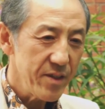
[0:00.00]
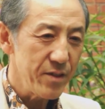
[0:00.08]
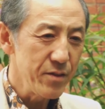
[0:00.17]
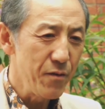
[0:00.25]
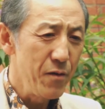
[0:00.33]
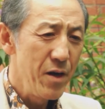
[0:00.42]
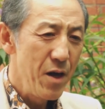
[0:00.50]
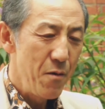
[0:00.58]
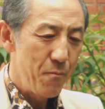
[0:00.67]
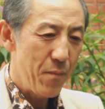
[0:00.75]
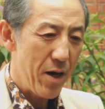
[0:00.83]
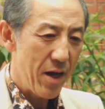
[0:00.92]
So
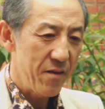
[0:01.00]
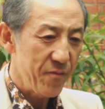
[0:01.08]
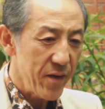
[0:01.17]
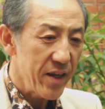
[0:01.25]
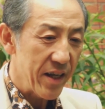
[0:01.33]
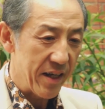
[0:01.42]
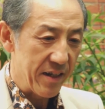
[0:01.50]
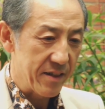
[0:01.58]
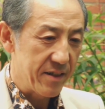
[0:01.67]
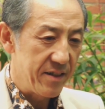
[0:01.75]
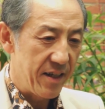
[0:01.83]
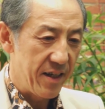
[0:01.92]
my feeling,
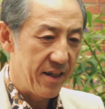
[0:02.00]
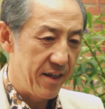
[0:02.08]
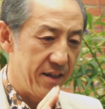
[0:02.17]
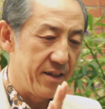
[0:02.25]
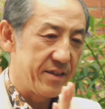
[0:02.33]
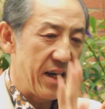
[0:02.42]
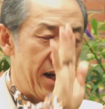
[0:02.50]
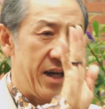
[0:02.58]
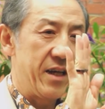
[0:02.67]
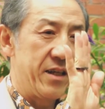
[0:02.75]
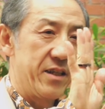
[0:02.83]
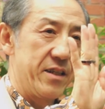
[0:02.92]
the
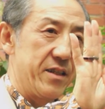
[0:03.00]
high